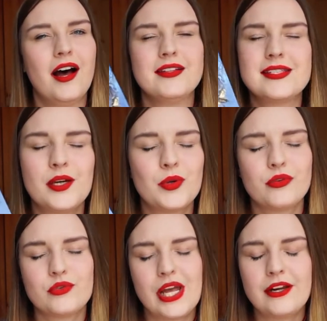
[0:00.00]
the sequel
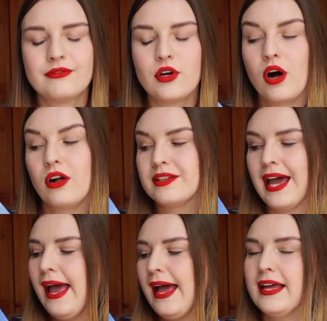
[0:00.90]
to Chain of Gold,
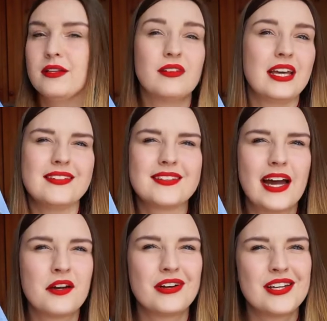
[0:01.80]
and it's
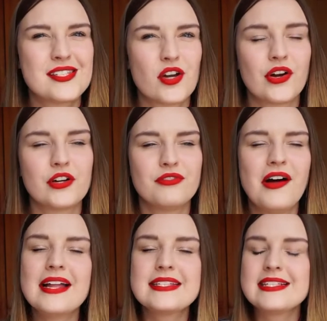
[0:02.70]
kind of a historical
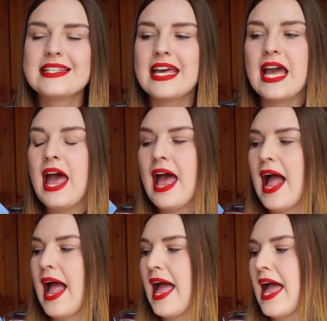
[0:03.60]
fantasy,
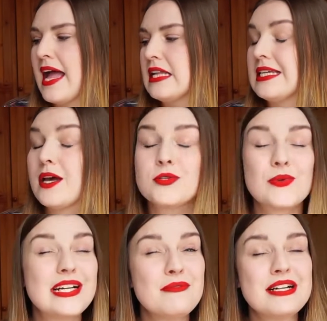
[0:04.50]
and it was
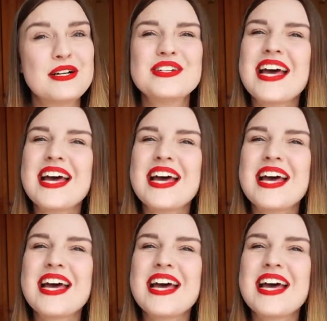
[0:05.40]
really good.